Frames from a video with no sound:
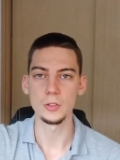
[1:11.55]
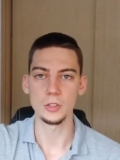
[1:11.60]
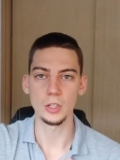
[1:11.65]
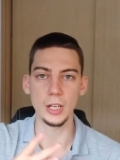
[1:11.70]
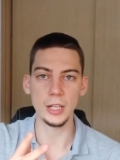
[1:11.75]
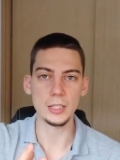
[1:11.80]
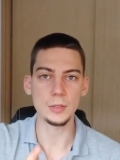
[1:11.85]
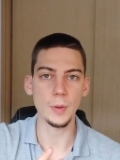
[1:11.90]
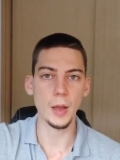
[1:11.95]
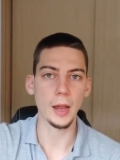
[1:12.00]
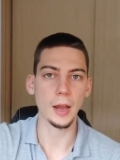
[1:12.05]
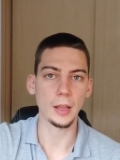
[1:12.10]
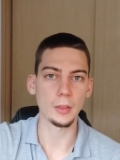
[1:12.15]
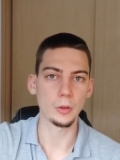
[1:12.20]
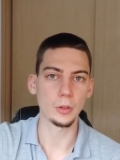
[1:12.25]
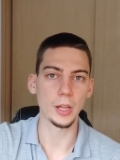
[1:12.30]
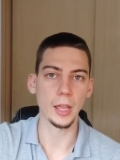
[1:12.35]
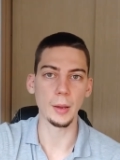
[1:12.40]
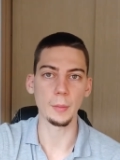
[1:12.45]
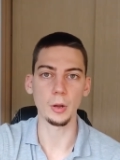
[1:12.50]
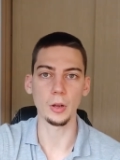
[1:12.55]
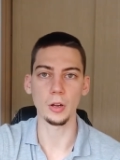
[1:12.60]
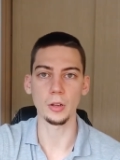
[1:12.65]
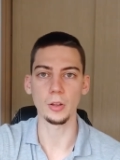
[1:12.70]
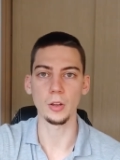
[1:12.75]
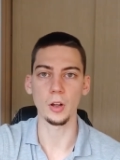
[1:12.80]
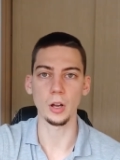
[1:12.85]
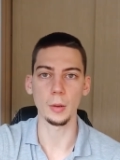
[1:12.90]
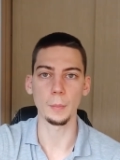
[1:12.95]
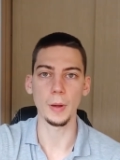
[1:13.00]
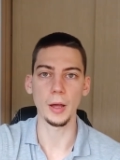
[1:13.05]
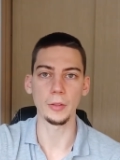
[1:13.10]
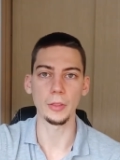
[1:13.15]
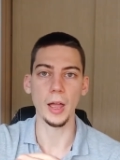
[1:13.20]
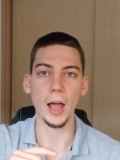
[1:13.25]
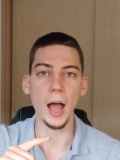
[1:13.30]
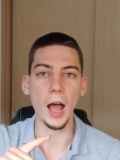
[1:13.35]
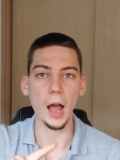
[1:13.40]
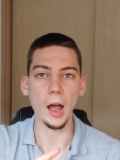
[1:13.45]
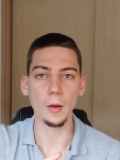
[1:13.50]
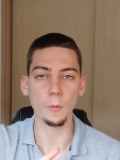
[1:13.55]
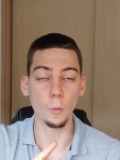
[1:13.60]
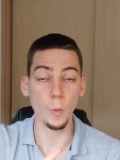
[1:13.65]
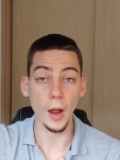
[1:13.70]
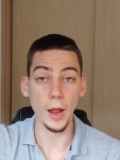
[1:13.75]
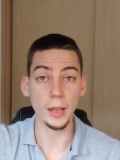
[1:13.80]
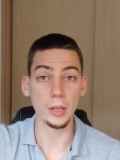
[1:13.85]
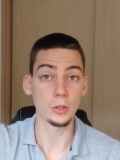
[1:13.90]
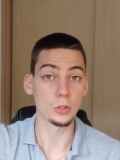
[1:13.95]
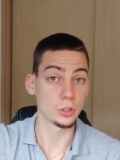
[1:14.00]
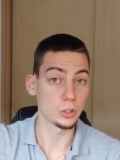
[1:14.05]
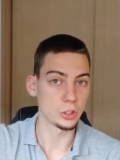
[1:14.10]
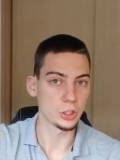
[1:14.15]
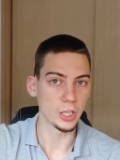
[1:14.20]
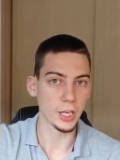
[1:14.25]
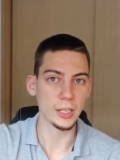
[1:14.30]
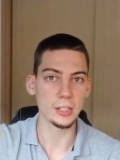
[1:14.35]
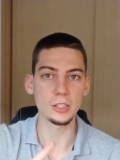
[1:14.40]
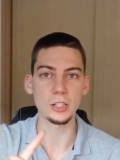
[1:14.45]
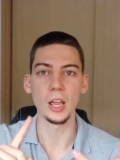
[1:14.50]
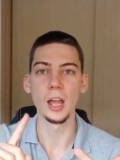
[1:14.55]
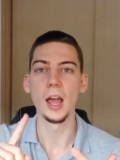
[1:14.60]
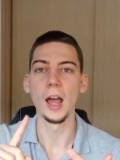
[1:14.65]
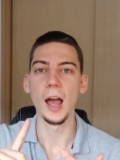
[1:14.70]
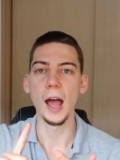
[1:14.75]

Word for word: So that's why today I'm going to talk about how, why you should change,